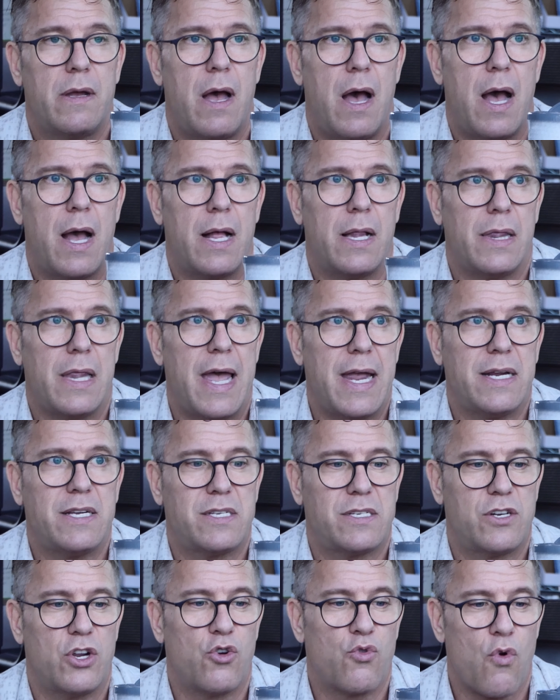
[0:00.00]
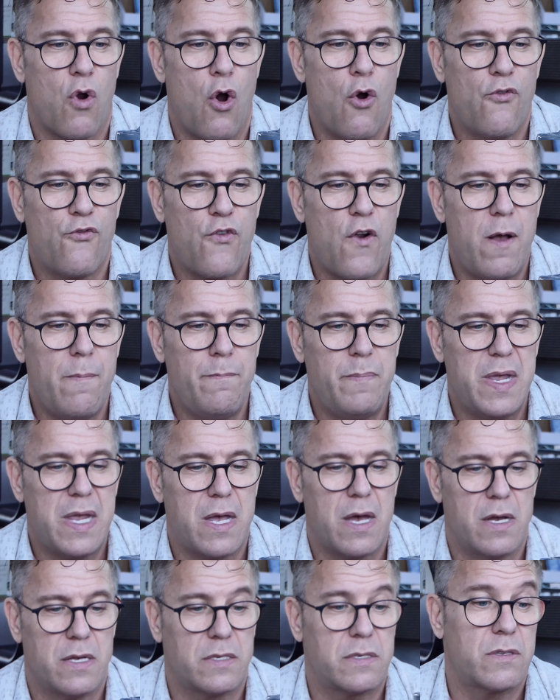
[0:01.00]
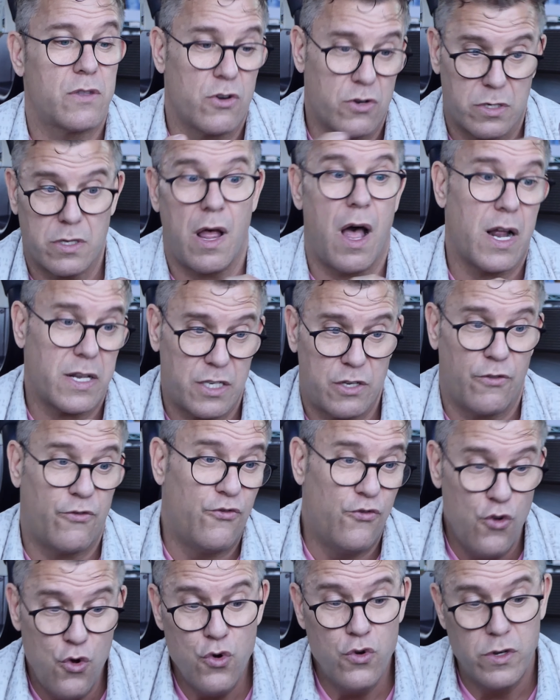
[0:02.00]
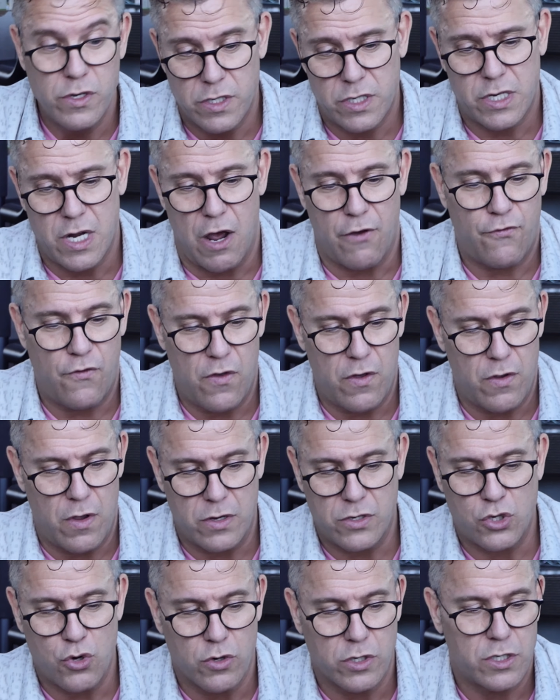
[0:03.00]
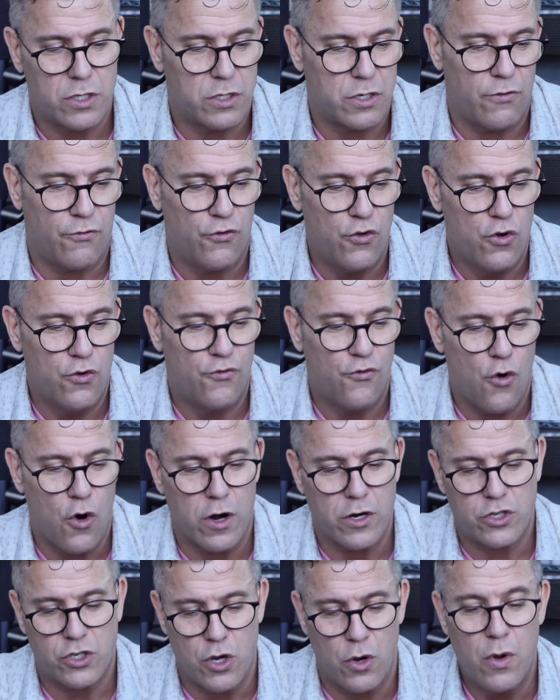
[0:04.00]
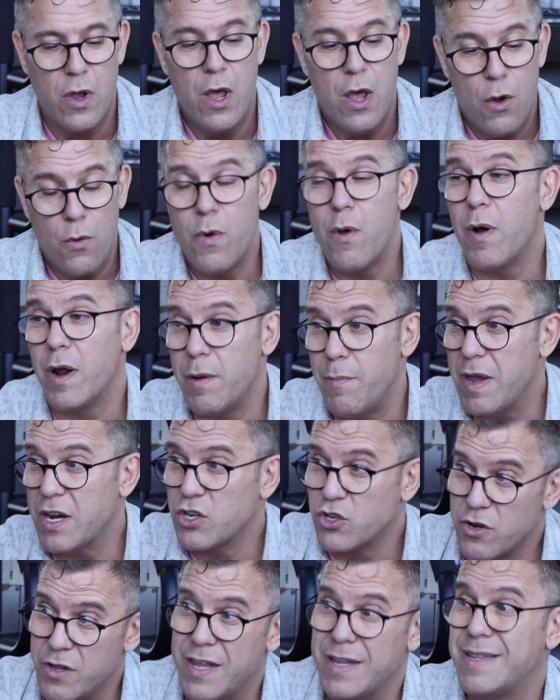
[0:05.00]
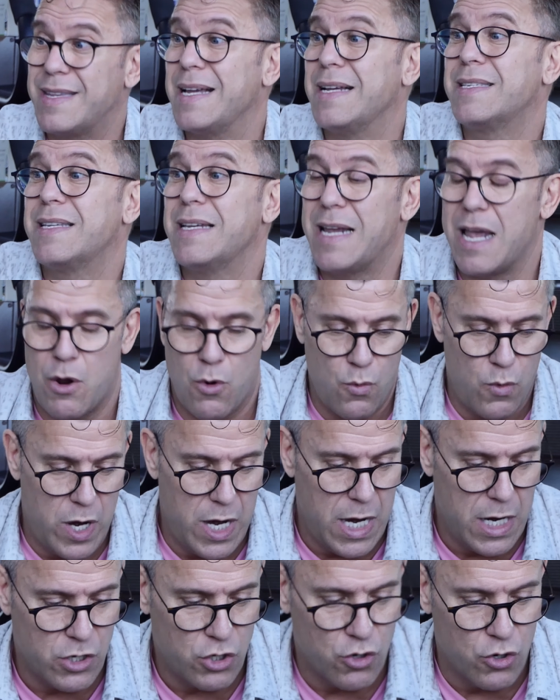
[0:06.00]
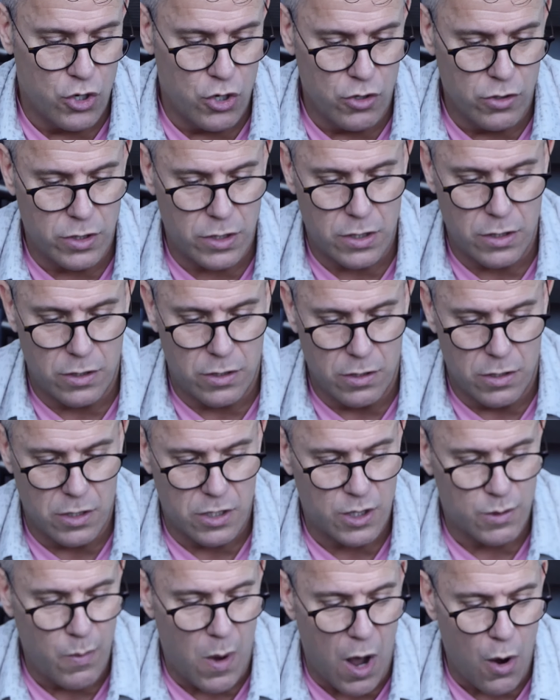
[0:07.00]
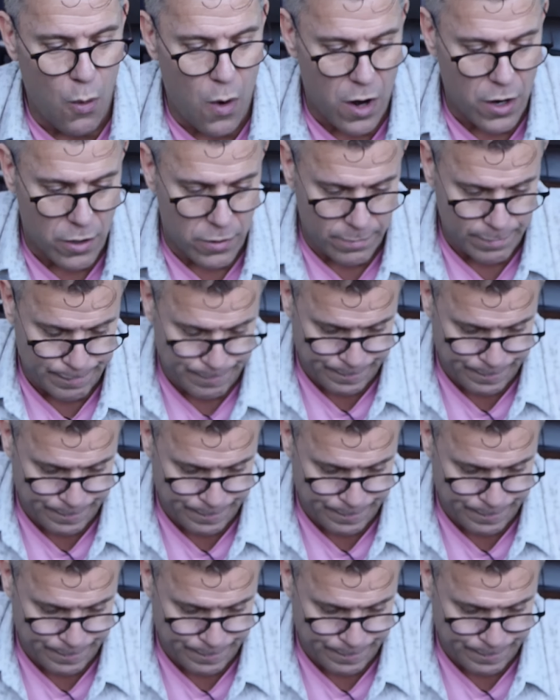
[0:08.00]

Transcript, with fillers: uh, likes to grow from because there's lots of food and stuff sources of food for it. So we want to make sure that doesn't get reintroduced to the spa water.